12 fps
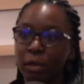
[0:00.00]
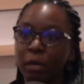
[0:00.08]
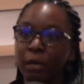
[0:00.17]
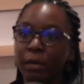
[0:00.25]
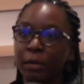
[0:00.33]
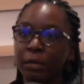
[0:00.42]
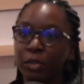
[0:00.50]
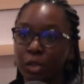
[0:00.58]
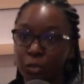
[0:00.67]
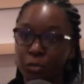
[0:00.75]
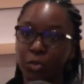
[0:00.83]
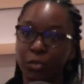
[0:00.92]
on
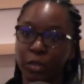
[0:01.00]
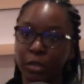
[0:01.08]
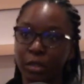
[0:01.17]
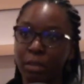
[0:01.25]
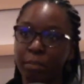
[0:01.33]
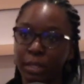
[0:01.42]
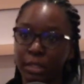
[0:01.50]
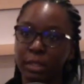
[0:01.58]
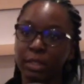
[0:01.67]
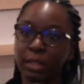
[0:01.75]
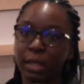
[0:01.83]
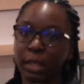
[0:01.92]
children in
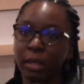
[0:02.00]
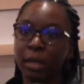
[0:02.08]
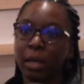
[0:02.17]
particular,